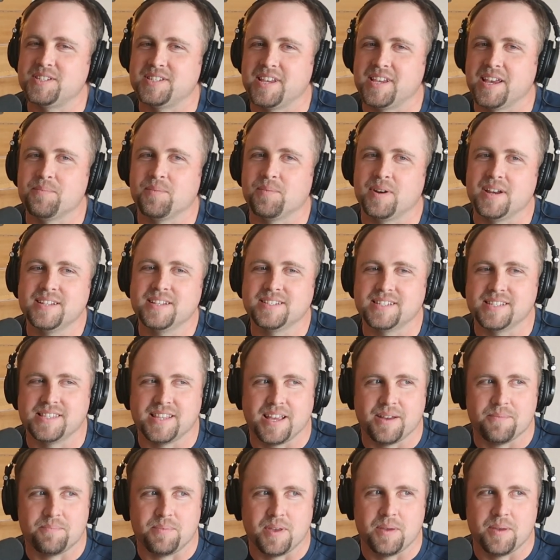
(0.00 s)
same reason
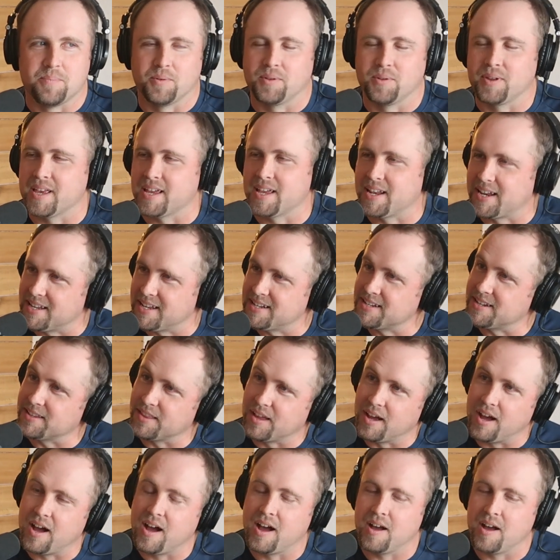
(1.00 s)
that people get into
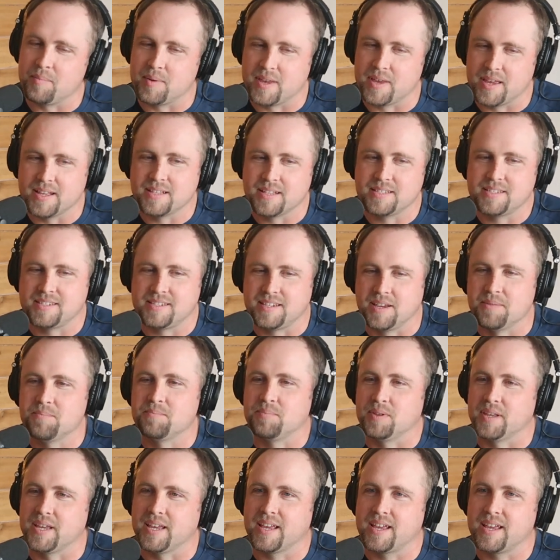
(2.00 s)
the hobby. It's
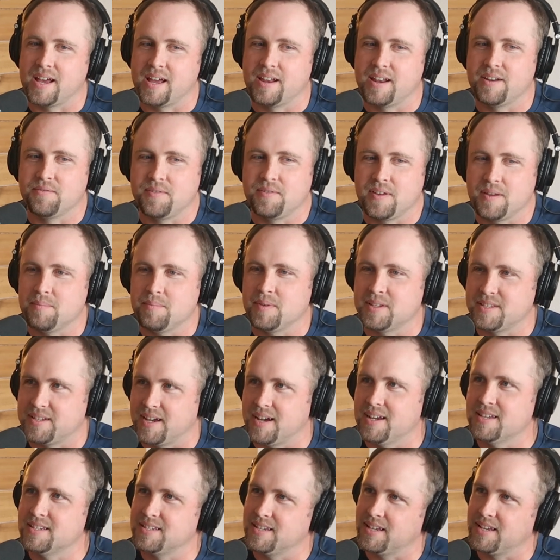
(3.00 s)
simply kind of
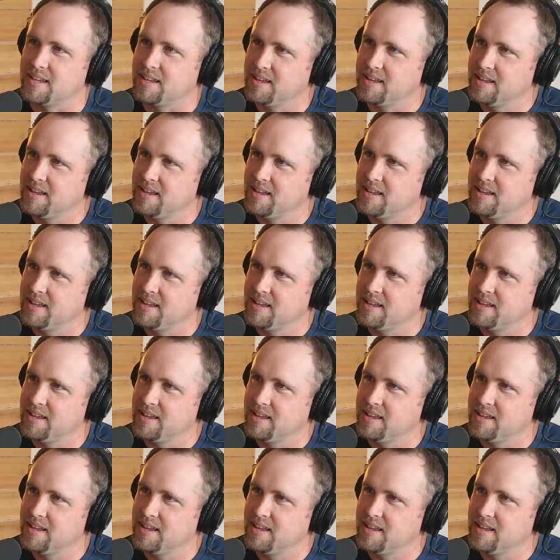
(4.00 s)
hypnotizing.